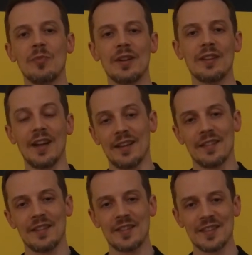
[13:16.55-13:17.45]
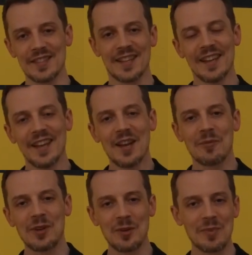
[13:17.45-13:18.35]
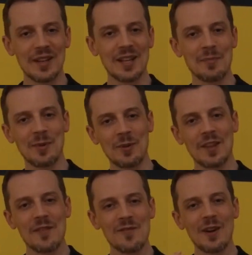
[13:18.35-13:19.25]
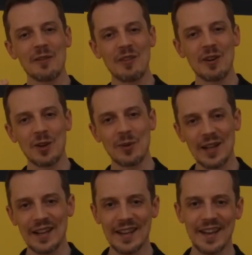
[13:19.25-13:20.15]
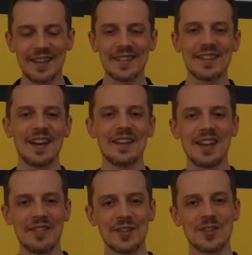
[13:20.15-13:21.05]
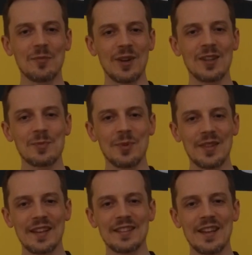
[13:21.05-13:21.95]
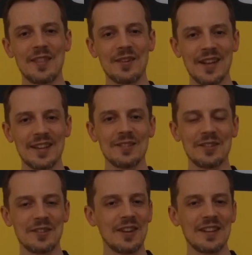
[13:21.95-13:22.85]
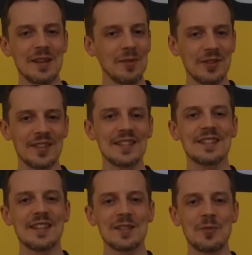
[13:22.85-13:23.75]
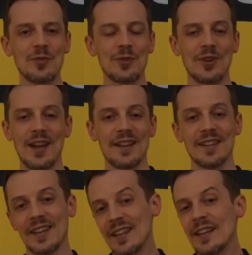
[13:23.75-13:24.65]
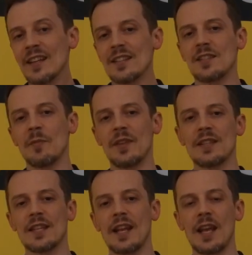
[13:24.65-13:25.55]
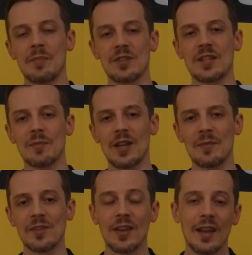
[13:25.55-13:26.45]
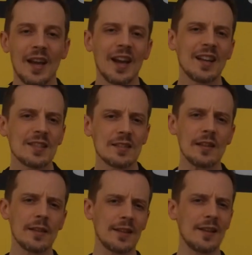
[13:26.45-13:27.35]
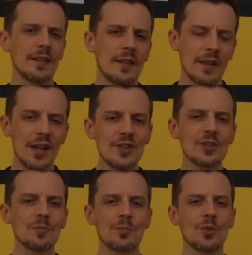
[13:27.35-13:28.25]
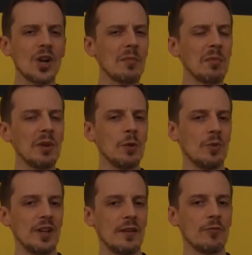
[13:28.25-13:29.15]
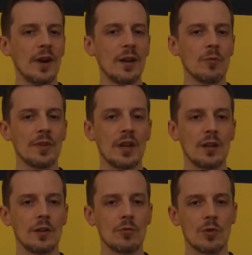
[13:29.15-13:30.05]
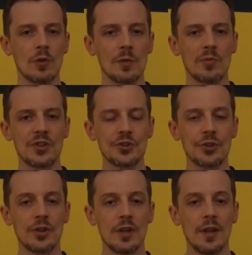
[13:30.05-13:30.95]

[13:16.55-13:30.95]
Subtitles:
But yeah, this is when you're building a prototype very, very quickly and having someone else put that together, and you're not able to test things beforehand, some things can happen sometimes. And I still think that the engine probably would have ran with that lower oil pressure.